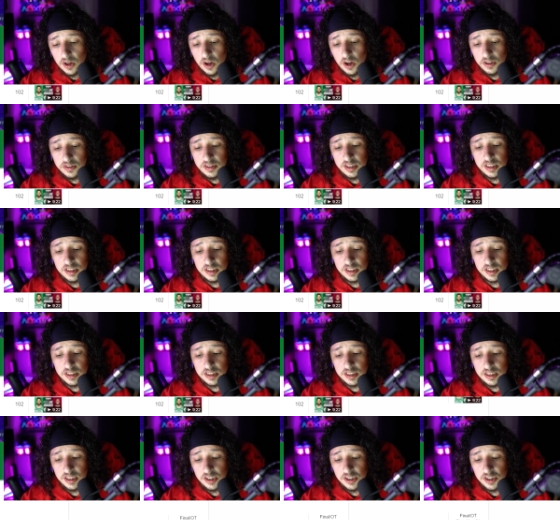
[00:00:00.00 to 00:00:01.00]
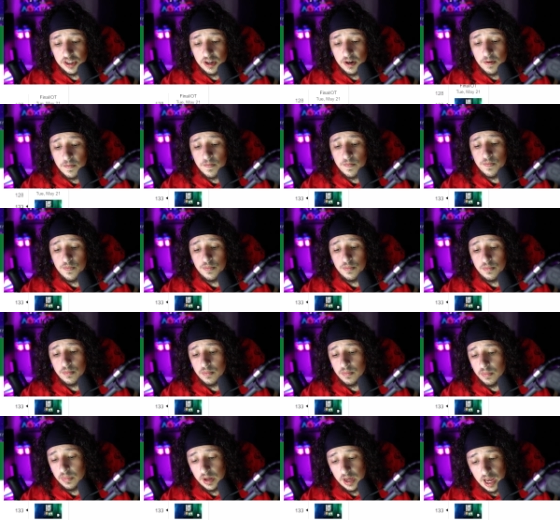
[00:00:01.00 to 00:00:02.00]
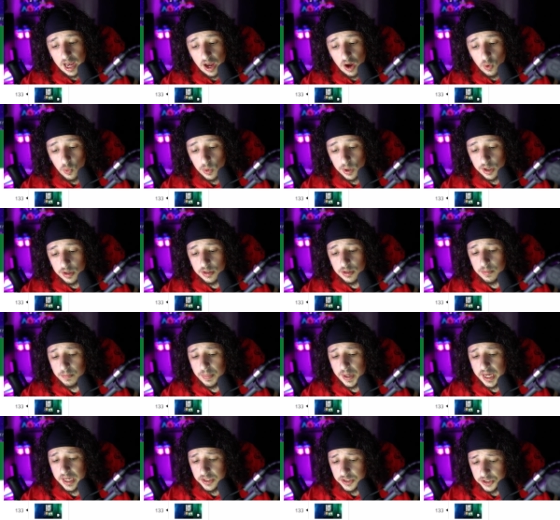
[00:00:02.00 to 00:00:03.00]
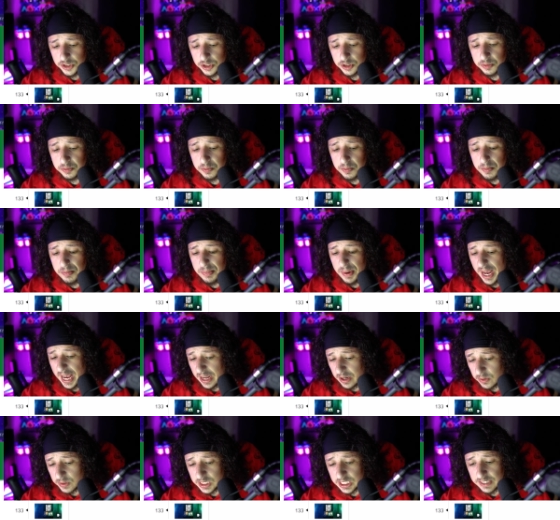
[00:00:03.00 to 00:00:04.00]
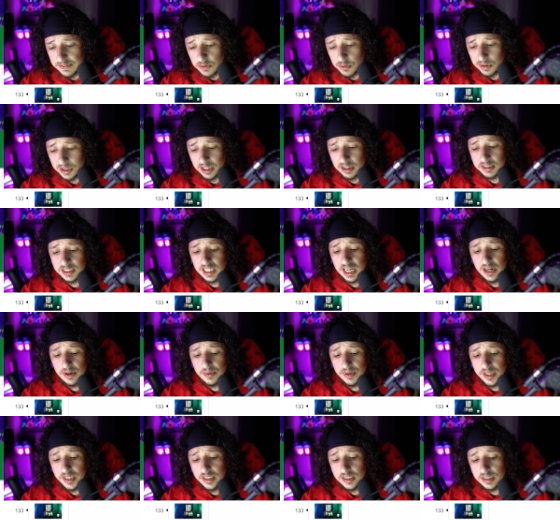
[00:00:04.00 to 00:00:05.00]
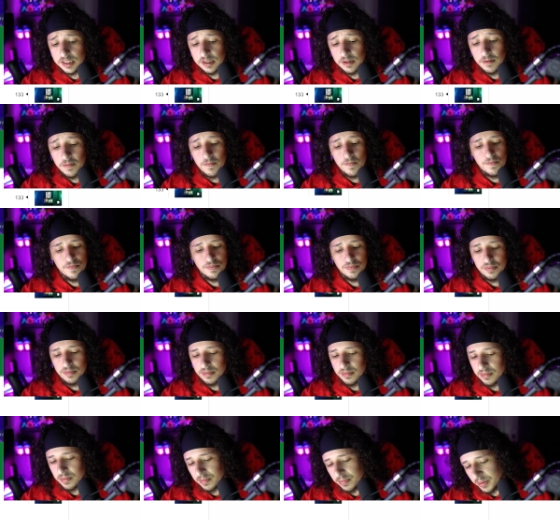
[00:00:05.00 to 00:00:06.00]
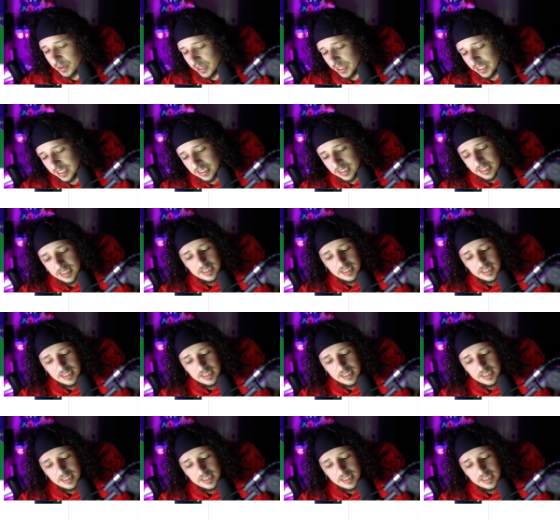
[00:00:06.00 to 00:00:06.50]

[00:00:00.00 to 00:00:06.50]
all things considered, how well the Pacers battled even without Tyrese. But,